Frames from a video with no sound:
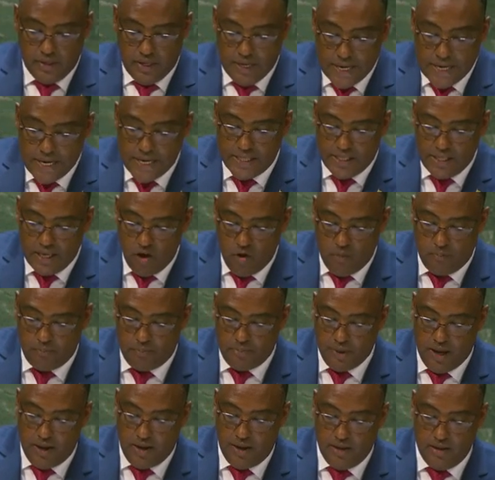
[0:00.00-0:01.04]
In
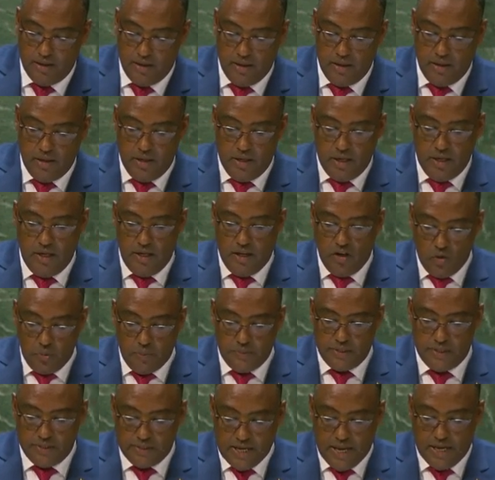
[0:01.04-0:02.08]
Ethiopia,
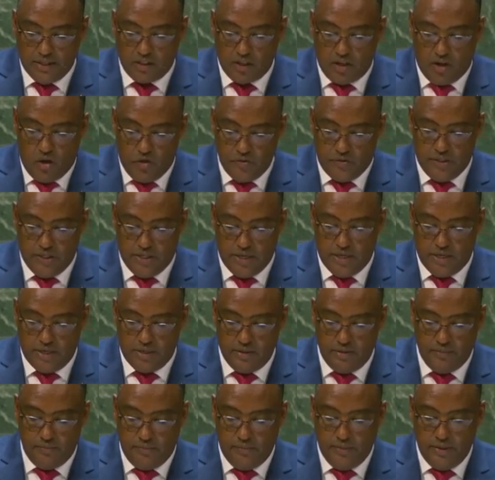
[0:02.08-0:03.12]
groups that consider
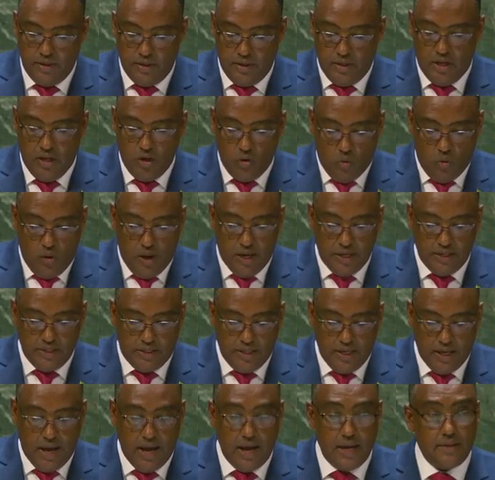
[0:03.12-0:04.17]

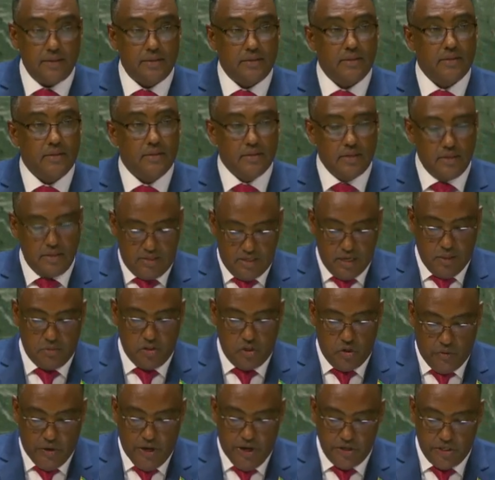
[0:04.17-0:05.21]
equality as
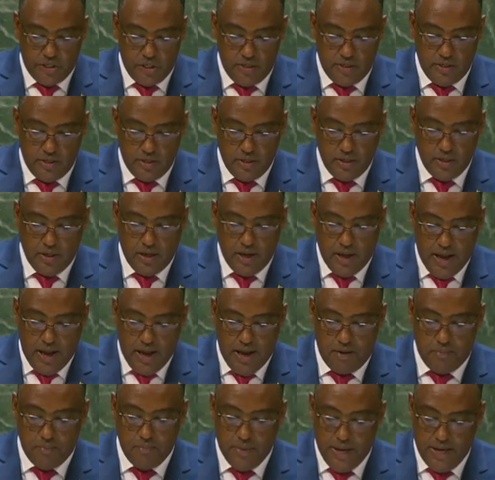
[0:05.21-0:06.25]
subjugation
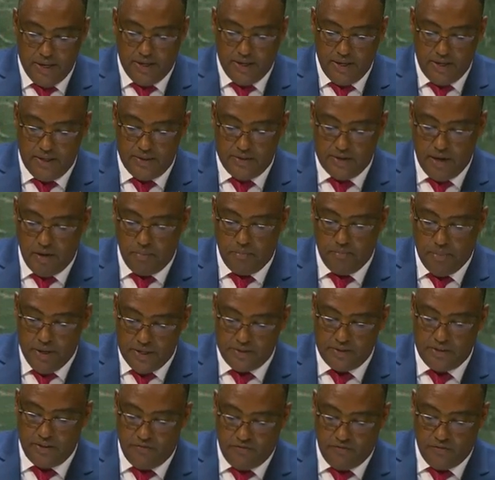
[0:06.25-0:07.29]
are making their
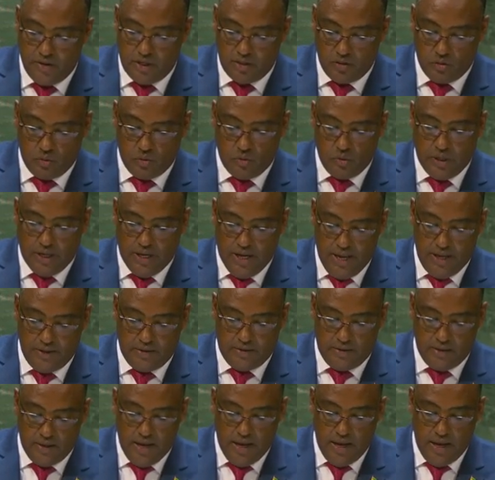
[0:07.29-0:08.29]
best effort to create